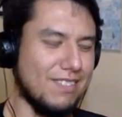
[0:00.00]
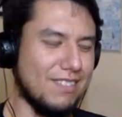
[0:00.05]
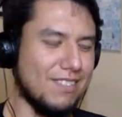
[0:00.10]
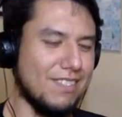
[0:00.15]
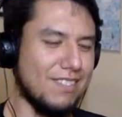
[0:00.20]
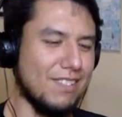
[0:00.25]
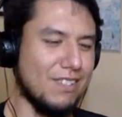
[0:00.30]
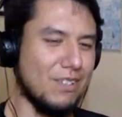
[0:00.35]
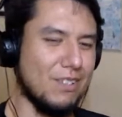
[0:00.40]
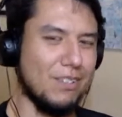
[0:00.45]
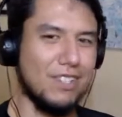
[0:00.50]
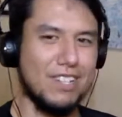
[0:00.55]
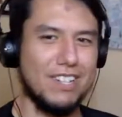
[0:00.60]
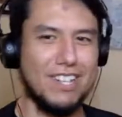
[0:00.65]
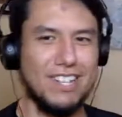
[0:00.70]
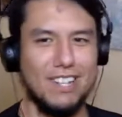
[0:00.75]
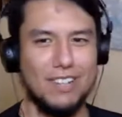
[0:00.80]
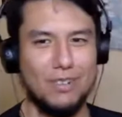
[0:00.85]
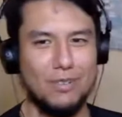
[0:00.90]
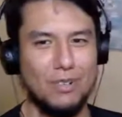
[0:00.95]
he
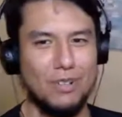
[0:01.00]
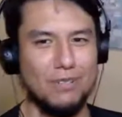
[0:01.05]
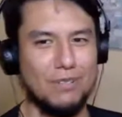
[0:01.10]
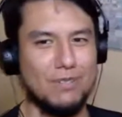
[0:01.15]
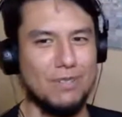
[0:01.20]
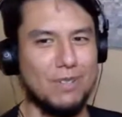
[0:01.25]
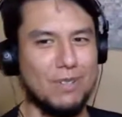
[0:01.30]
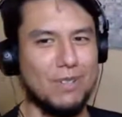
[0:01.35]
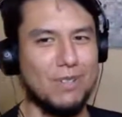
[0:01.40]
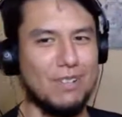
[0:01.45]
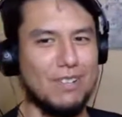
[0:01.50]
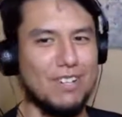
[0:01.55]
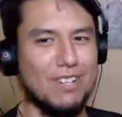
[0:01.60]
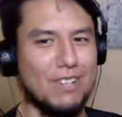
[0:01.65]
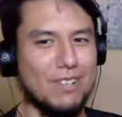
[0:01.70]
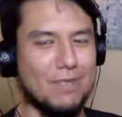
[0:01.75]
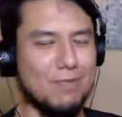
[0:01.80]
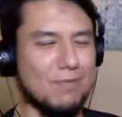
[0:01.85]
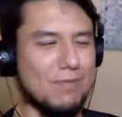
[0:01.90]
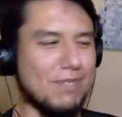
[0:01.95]
can't quite figure it
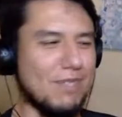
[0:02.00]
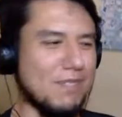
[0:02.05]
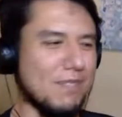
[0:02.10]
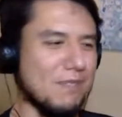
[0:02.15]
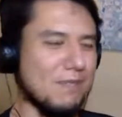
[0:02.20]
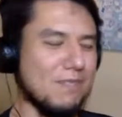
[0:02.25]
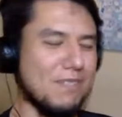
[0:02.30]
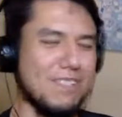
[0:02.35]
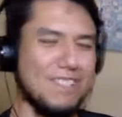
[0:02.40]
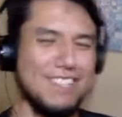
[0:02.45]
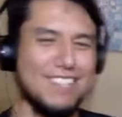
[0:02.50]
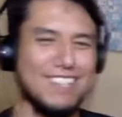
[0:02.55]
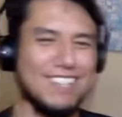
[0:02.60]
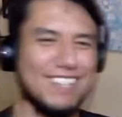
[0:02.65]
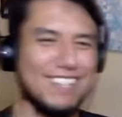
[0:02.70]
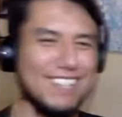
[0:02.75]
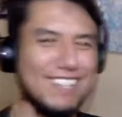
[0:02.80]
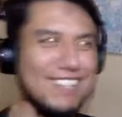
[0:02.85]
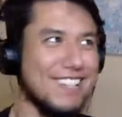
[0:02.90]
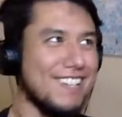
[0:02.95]
out himself.
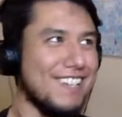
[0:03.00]
Like,